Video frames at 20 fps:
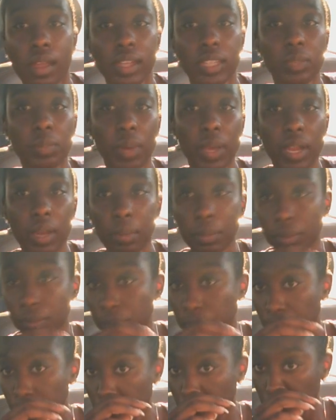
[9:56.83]
is
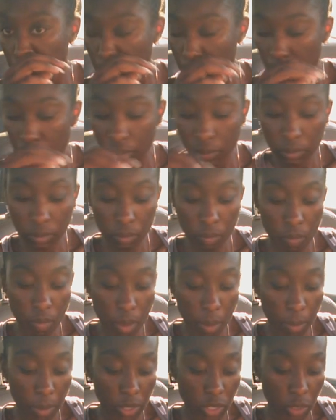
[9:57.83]
pineapple
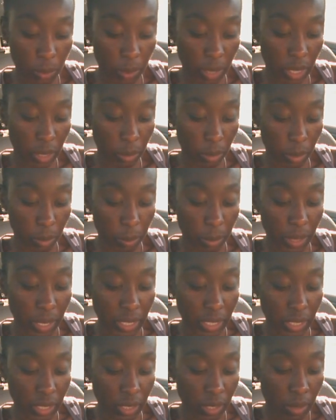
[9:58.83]
bunch of pineapple.
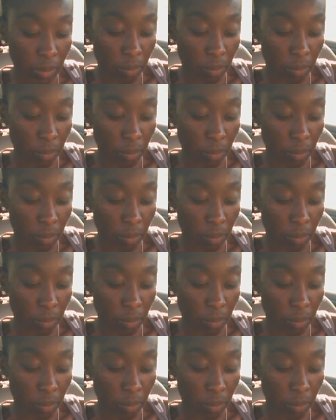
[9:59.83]
But